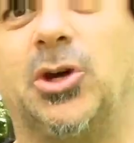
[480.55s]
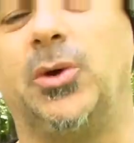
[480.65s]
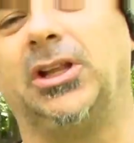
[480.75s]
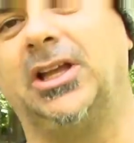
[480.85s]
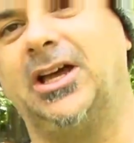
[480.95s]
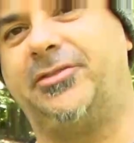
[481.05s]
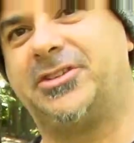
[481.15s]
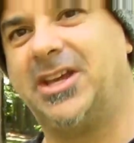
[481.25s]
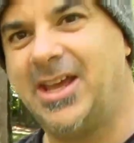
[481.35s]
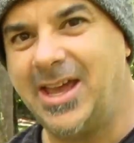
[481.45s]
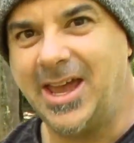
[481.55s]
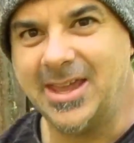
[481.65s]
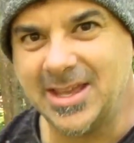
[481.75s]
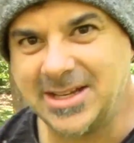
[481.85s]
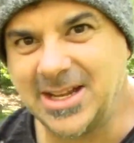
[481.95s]
going left.
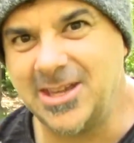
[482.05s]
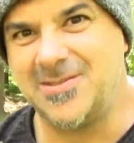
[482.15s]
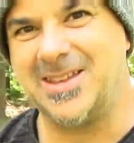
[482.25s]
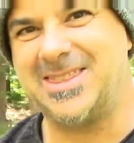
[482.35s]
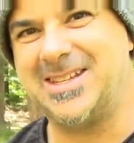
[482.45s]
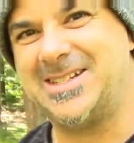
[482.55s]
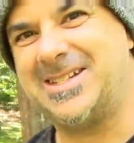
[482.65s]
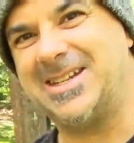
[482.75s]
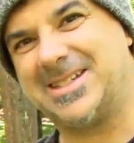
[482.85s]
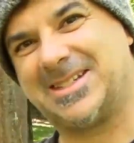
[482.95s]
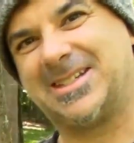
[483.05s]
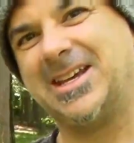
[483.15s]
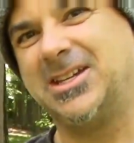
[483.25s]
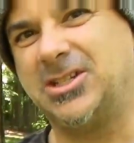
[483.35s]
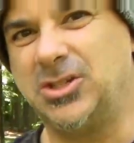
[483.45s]
And that's how you get these discs
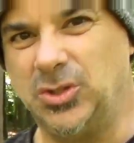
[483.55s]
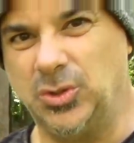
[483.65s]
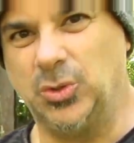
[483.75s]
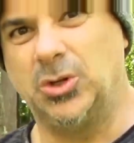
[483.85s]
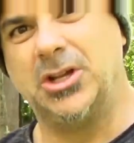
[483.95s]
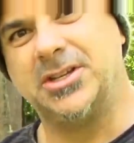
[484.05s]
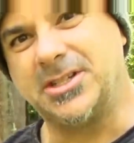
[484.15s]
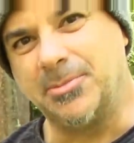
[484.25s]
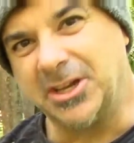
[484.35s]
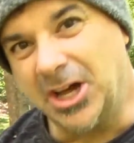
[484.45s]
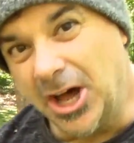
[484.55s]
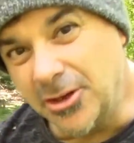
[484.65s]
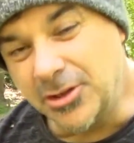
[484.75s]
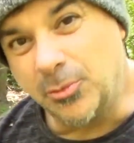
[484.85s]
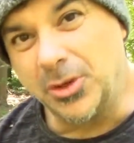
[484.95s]
to do something
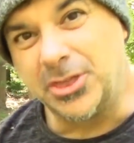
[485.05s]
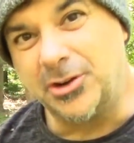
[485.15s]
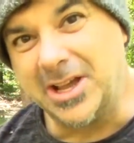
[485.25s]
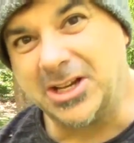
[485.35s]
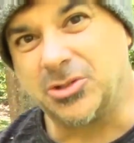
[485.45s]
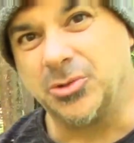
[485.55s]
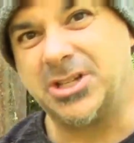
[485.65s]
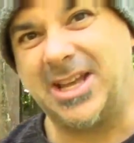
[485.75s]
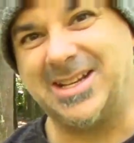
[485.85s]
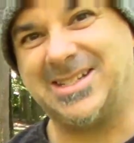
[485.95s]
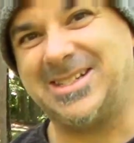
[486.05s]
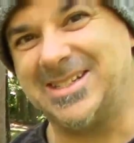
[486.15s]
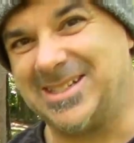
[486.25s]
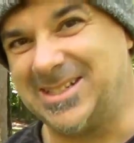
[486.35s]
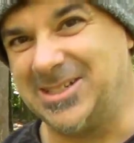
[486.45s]
other than what their natural
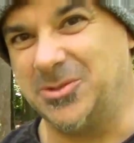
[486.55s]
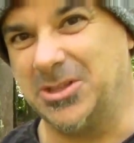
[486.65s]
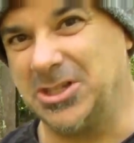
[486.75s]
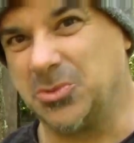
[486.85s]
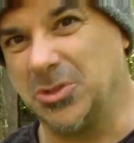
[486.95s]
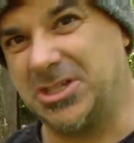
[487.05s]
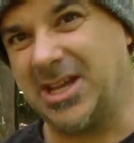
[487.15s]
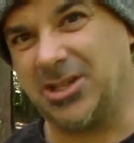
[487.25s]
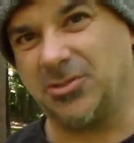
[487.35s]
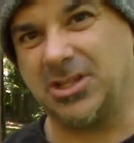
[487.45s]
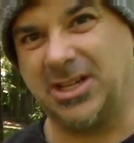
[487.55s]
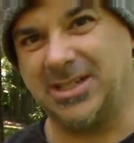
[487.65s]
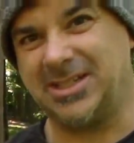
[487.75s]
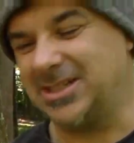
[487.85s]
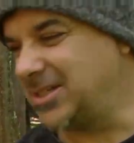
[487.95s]
tendency is to do, and this one's natural
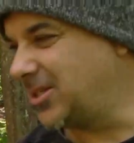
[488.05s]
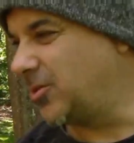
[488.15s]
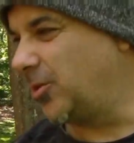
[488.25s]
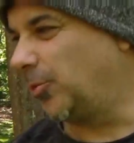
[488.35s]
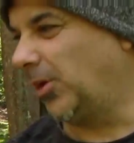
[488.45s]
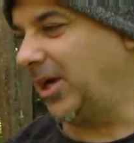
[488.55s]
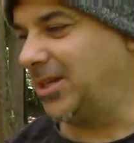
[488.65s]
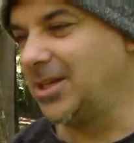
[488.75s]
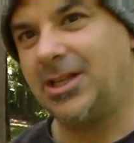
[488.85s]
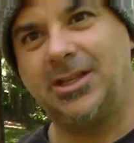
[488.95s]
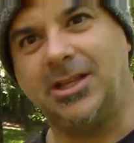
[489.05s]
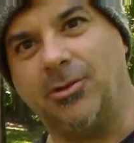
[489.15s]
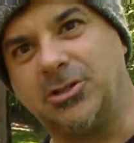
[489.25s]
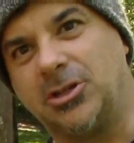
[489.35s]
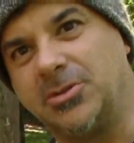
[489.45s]
tendency is to turn right.
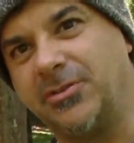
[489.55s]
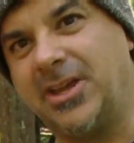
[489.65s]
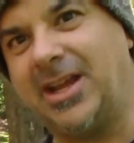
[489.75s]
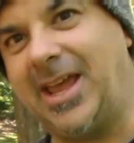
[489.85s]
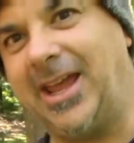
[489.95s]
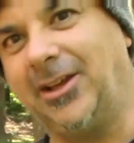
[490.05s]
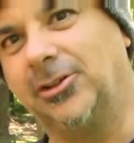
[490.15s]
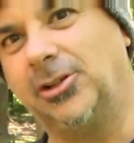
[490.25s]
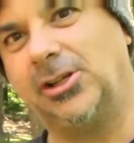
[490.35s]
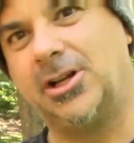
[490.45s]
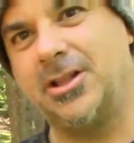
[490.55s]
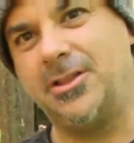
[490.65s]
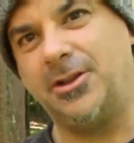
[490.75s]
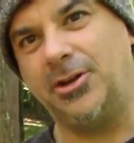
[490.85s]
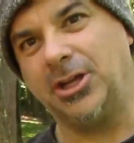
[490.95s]
Now in terms of that angle,
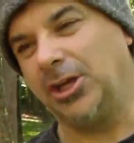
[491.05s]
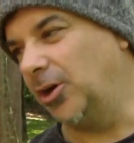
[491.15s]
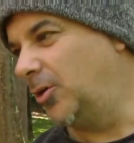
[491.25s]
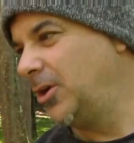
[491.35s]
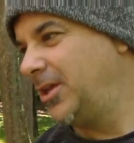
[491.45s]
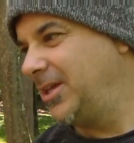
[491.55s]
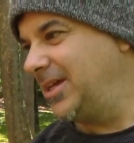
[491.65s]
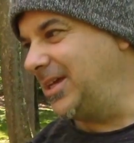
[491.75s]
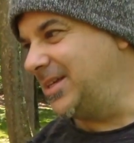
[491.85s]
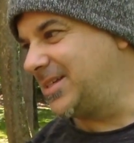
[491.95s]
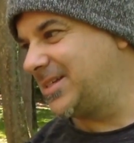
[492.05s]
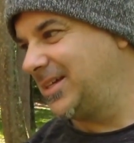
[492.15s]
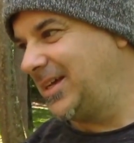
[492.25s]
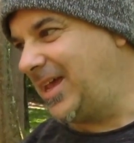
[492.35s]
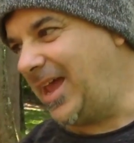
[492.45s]
there you go. It's
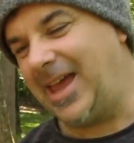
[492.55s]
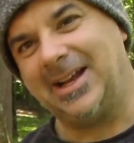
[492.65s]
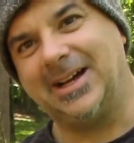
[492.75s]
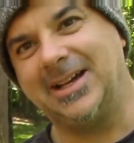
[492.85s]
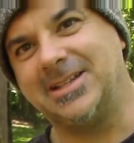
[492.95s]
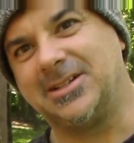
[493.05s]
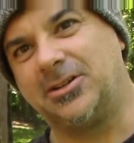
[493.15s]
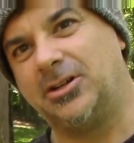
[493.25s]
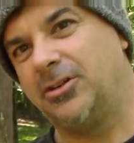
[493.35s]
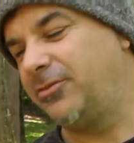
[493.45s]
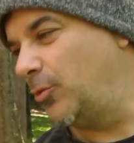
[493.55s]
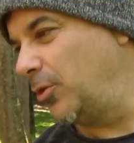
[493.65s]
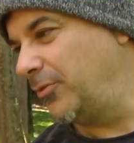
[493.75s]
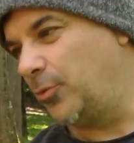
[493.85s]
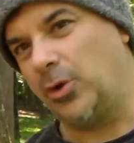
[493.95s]
Anheuser
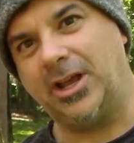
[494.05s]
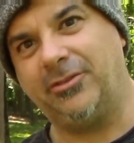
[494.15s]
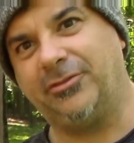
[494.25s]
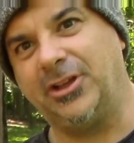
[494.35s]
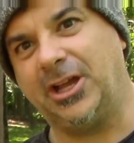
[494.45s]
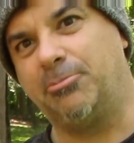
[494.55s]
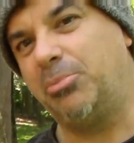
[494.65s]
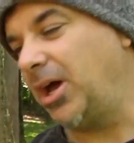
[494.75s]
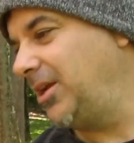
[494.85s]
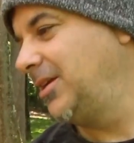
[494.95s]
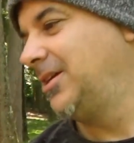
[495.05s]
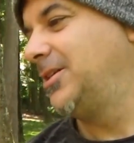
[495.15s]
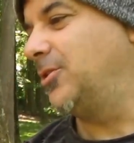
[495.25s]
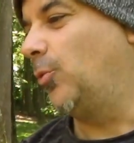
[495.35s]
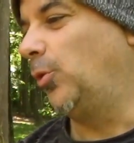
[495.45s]
for the forehand flick, but
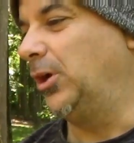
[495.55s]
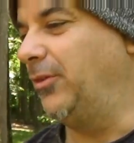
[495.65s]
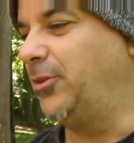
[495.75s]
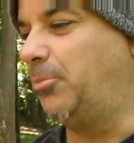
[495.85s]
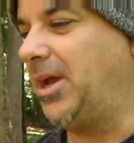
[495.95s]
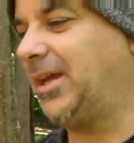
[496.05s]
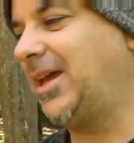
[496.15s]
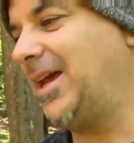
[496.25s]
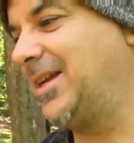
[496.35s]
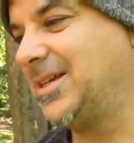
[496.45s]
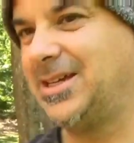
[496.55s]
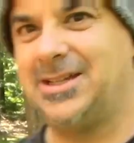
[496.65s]
don't worry if you're backhand,